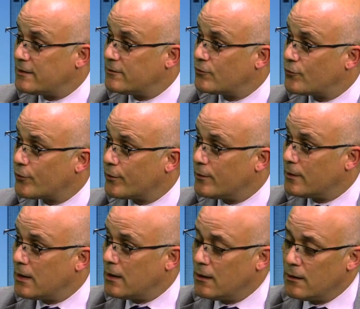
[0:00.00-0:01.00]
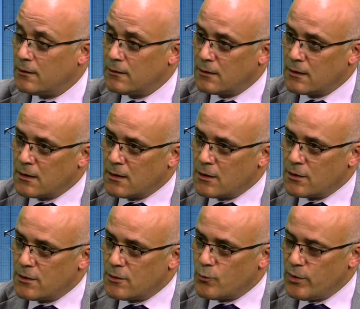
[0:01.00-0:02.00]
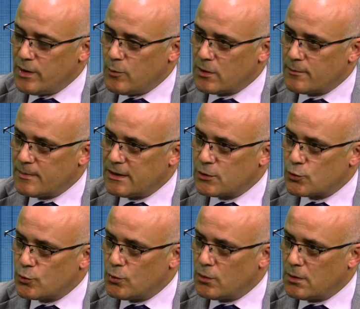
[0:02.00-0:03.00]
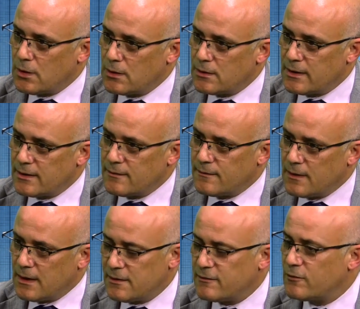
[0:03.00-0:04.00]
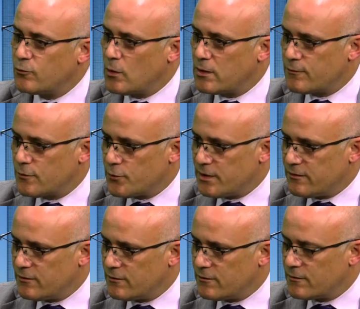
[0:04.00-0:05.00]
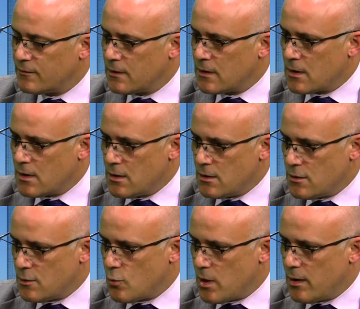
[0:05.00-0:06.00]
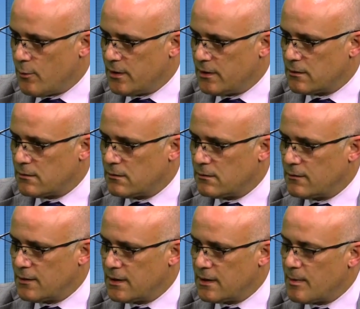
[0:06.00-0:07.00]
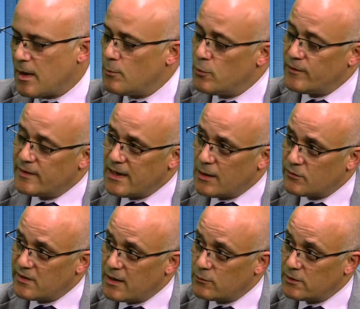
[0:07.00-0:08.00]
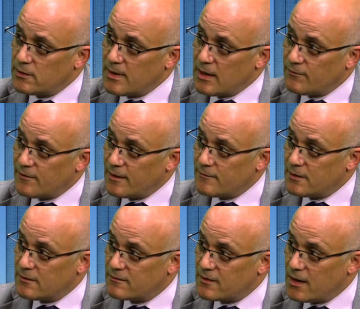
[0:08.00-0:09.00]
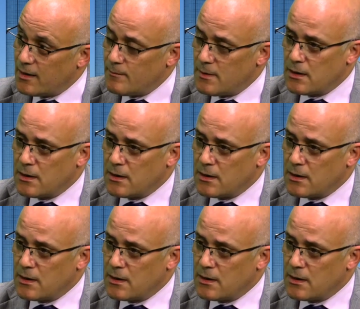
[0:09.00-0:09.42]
is true. Uh, you know, we want to make sure that, and this is one of the reasons, you know, why we are thinking about moving downtown in about five years' time,